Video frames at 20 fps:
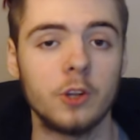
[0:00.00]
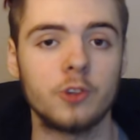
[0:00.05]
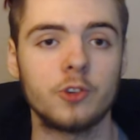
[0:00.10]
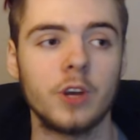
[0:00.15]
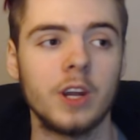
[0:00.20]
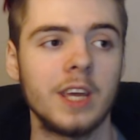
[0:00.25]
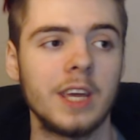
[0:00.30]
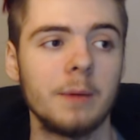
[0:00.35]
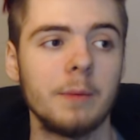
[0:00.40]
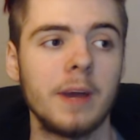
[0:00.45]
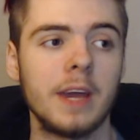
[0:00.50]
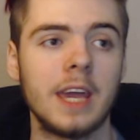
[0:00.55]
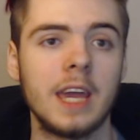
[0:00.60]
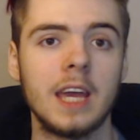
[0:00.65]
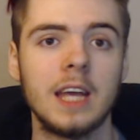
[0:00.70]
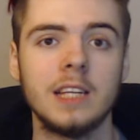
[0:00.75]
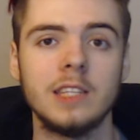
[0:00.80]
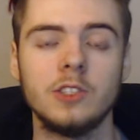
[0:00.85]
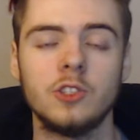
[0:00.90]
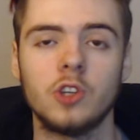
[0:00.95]
try to get my
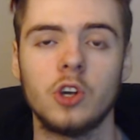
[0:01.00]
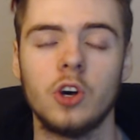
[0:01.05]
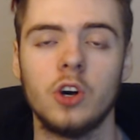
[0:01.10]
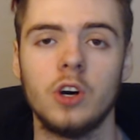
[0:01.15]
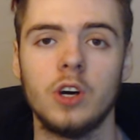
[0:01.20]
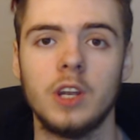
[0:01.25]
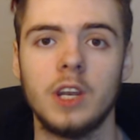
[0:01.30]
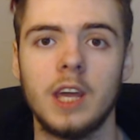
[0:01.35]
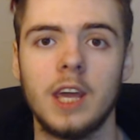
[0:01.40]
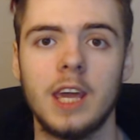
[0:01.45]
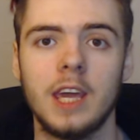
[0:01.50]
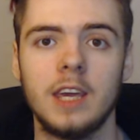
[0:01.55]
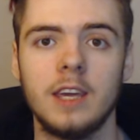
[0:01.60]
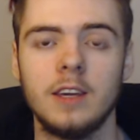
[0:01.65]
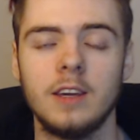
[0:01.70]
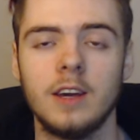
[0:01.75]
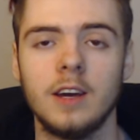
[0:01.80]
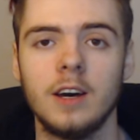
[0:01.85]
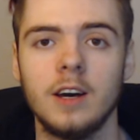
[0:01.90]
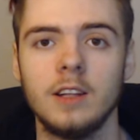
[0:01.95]
hands on
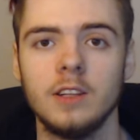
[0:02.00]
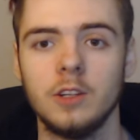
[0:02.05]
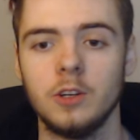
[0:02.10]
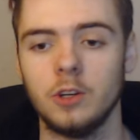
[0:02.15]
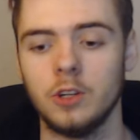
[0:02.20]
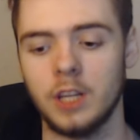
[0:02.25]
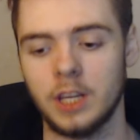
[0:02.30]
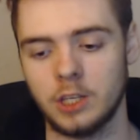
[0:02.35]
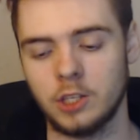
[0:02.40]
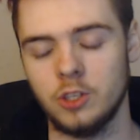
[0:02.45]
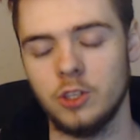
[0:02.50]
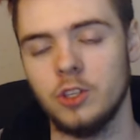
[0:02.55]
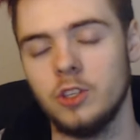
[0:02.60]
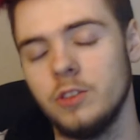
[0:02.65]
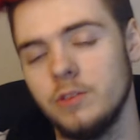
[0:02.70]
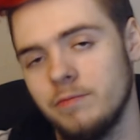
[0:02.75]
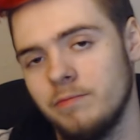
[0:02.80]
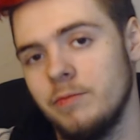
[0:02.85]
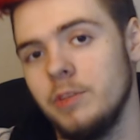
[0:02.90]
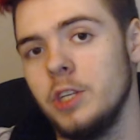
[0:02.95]
a, uh, a little, like,
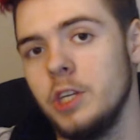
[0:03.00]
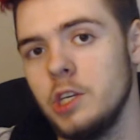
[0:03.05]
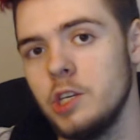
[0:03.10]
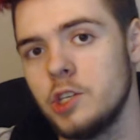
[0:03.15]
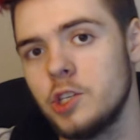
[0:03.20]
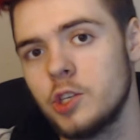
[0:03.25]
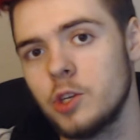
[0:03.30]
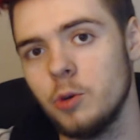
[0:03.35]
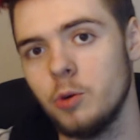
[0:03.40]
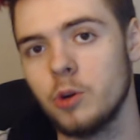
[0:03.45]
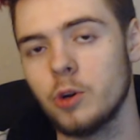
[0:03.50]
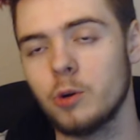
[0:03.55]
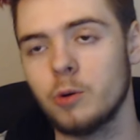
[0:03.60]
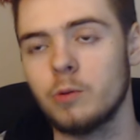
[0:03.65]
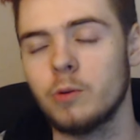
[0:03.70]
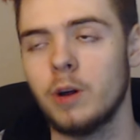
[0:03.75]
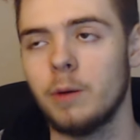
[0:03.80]
knee scooter.